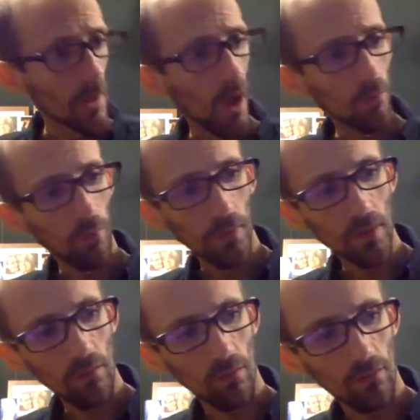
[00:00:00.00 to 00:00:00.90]
Other
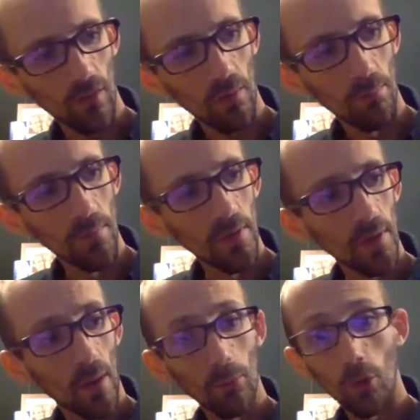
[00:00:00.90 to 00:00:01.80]
things that I'm
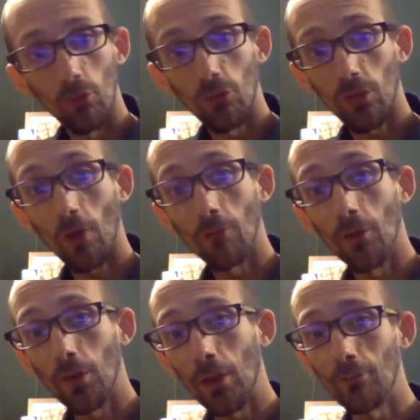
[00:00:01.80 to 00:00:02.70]
going to cover,
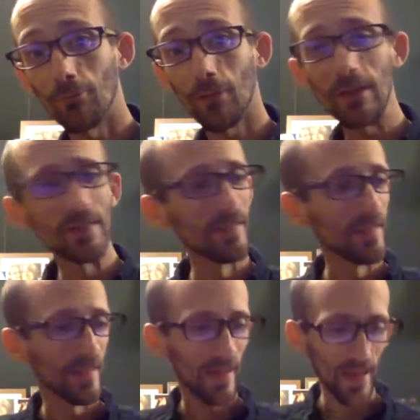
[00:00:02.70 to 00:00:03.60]
hopefully,
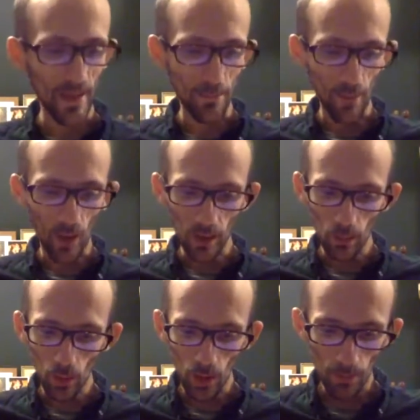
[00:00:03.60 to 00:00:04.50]
are
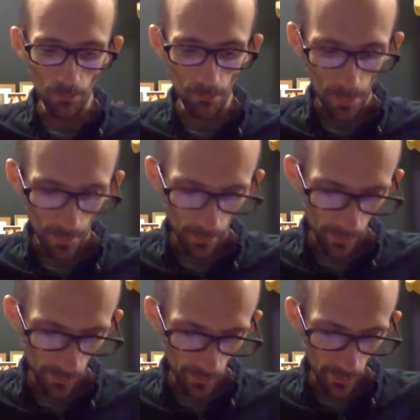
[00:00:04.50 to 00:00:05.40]
little
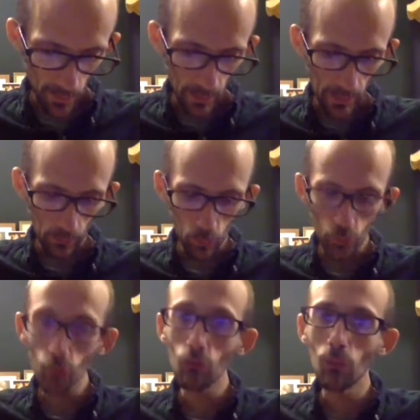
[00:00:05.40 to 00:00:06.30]

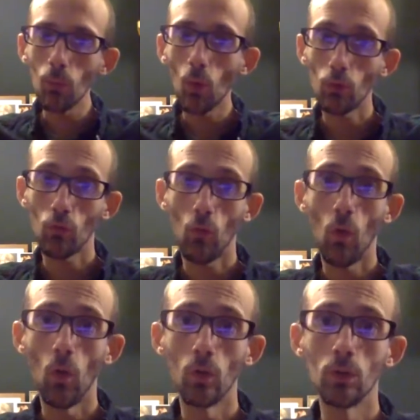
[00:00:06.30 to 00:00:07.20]
YouTube blogs
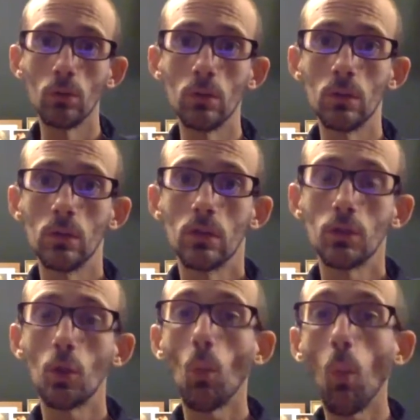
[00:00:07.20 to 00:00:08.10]
on,
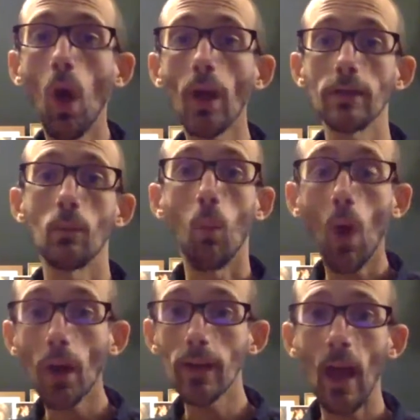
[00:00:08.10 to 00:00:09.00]

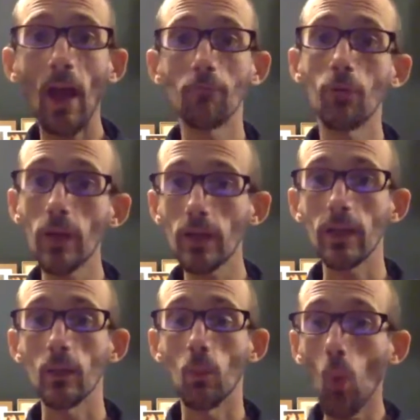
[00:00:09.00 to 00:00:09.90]
why have
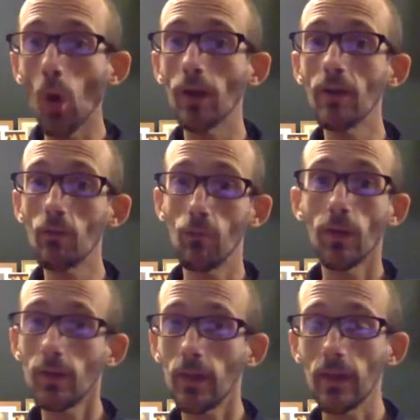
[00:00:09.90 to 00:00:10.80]
Reiki? What is
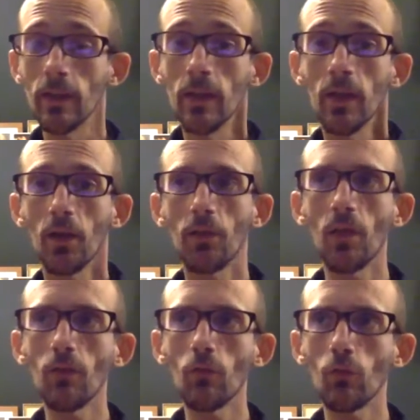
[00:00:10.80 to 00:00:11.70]
Reiki?
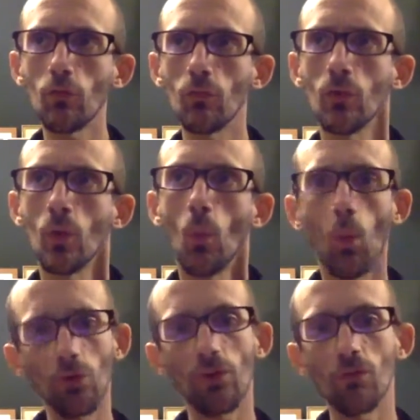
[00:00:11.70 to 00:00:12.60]
Instead of sort of
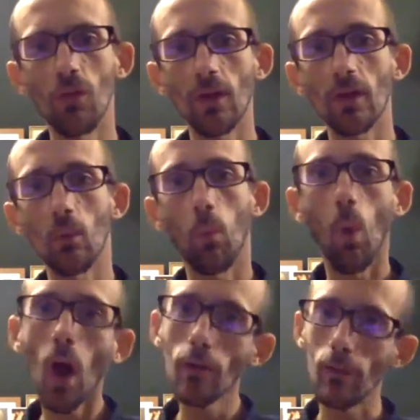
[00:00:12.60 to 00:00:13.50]
what is Reiki, why